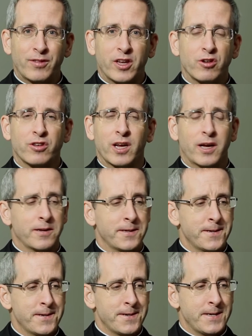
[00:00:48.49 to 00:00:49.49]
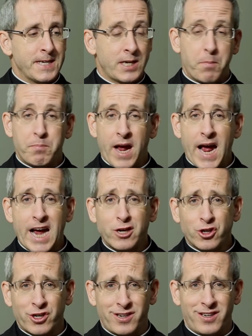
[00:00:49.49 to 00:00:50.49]
There's a
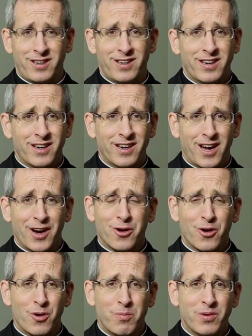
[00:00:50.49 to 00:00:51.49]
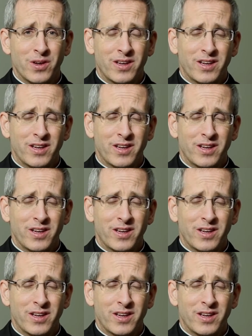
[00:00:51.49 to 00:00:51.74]
compassion, I hope,